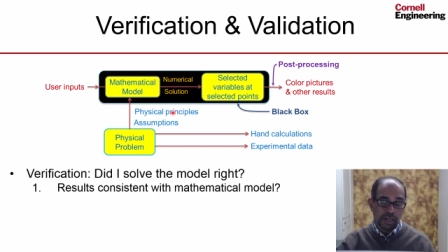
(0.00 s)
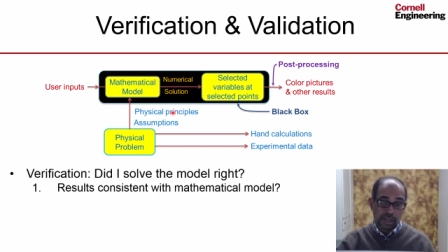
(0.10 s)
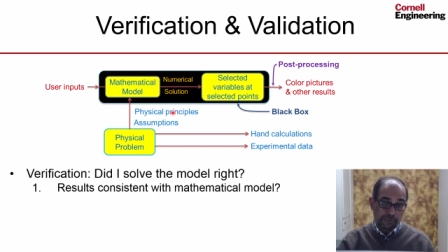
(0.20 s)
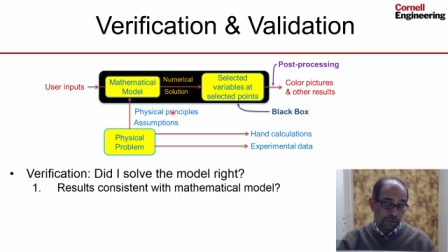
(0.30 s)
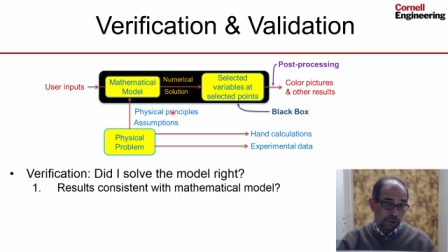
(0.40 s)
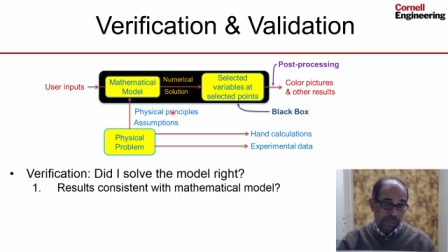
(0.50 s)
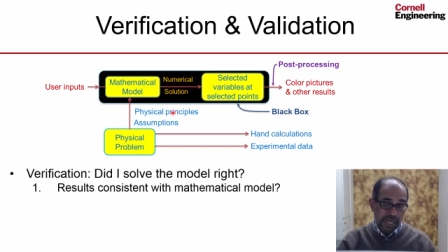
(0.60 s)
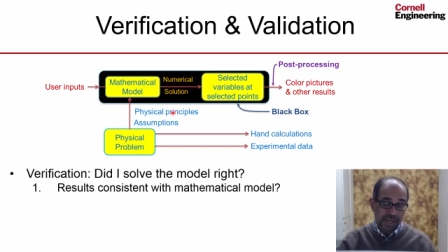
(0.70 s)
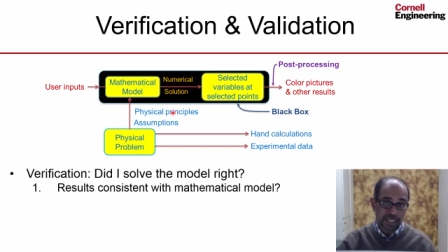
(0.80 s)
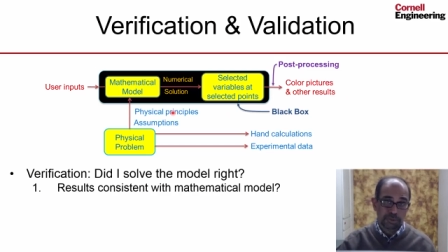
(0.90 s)
In a fluid
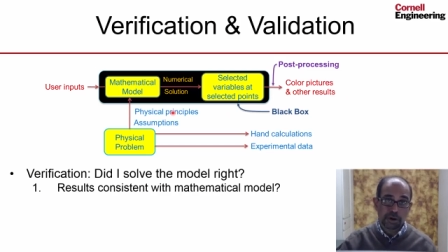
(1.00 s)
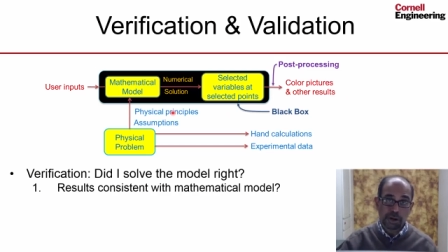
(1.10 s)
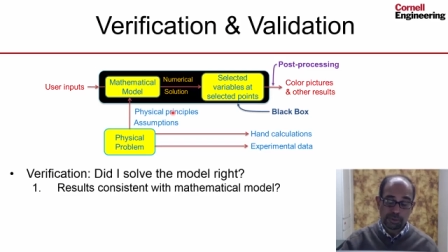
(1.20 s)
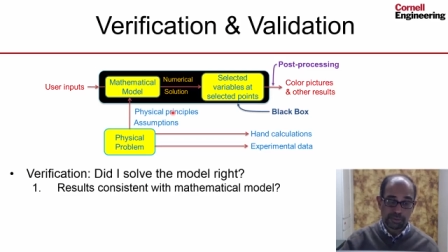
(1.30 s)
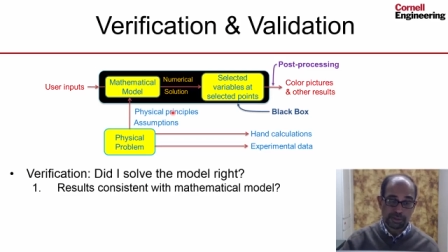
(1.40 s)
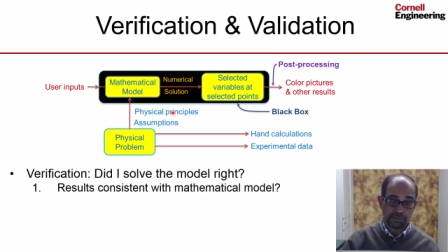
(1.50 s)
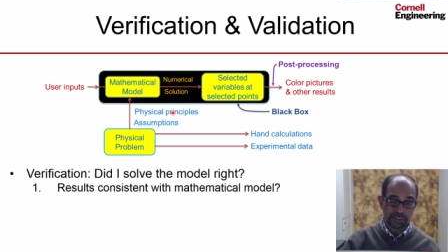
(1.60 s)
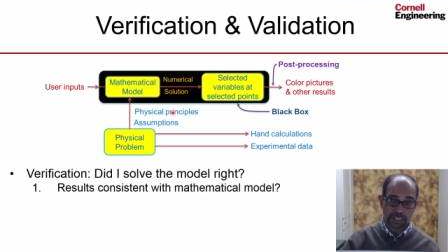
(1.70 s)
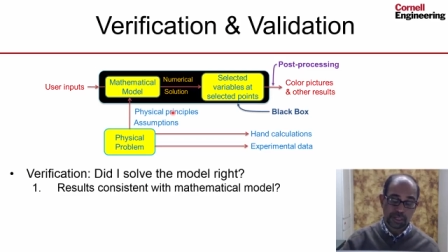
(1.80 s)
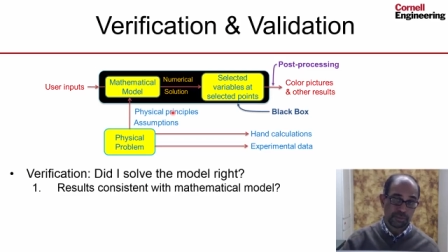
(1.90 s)
mechanics problem, the
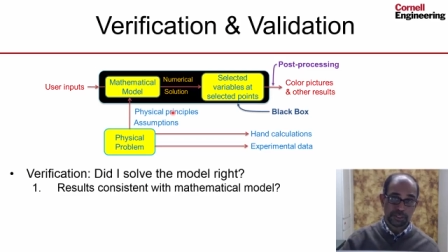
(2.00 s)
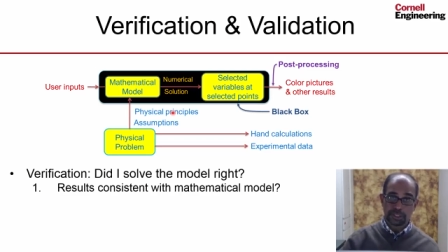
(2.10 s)
physical